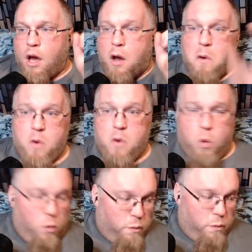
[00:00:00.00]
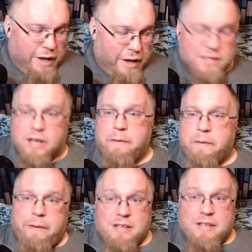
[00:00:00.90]

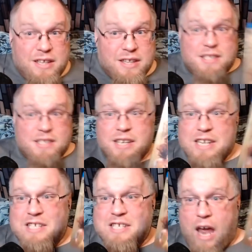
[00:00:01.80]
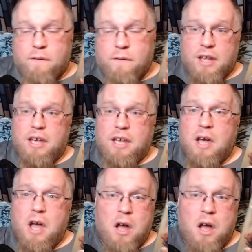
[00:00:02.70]
seeing this is definitely
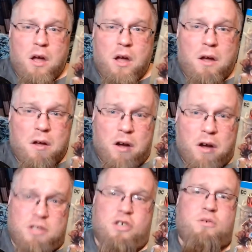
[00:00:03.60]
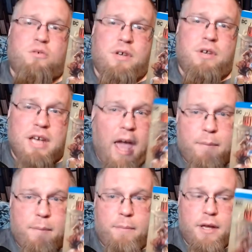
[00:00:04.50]
a too sweet. It can't be
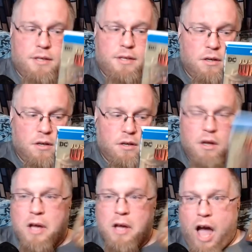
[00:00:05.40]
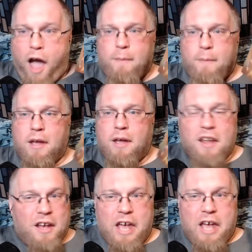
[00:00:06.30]
beat. I mean,
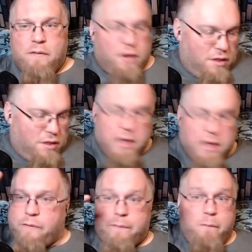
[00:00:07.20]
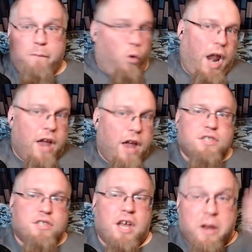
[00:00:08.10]
if what I just
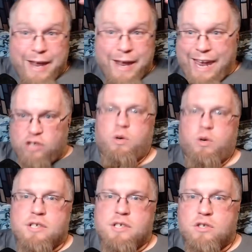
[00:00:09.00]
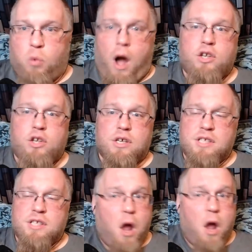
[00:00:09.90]
said intrigues you to watch this,
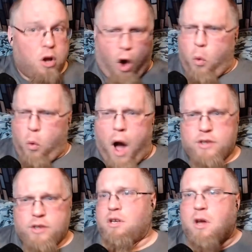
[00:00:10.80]
go watch it.